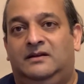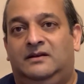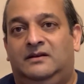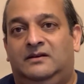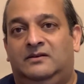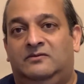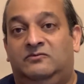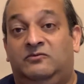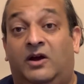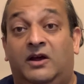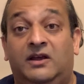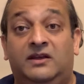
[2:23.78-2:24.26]

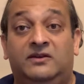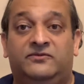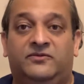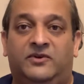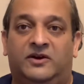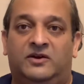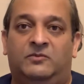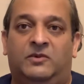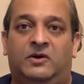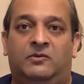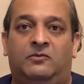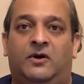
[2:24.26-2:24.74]
right in front of
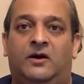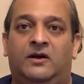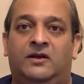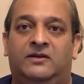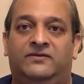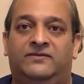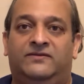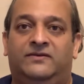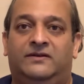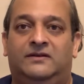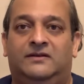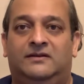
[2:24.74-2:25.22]
my
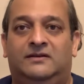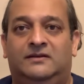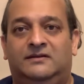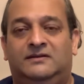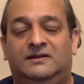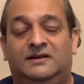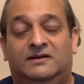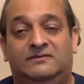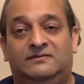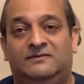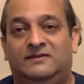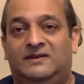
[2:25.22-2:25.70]
wife.
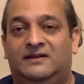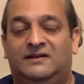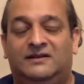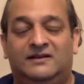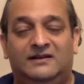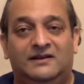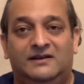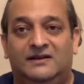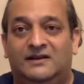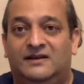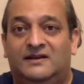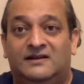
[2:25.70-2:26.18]
Now,
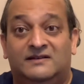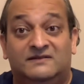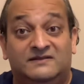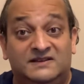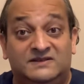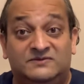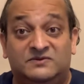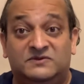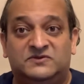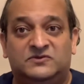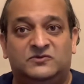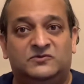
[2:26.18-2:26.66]
this
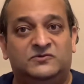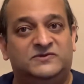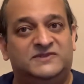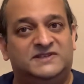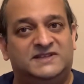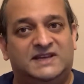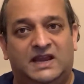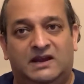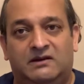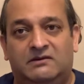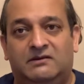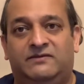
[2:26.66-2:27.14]
was all
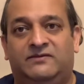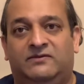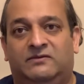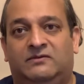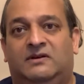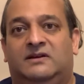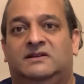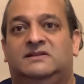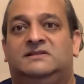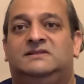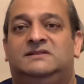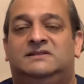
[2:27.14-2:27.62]
scary for
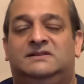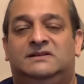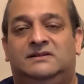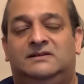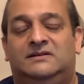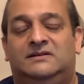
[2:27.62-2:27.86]
us.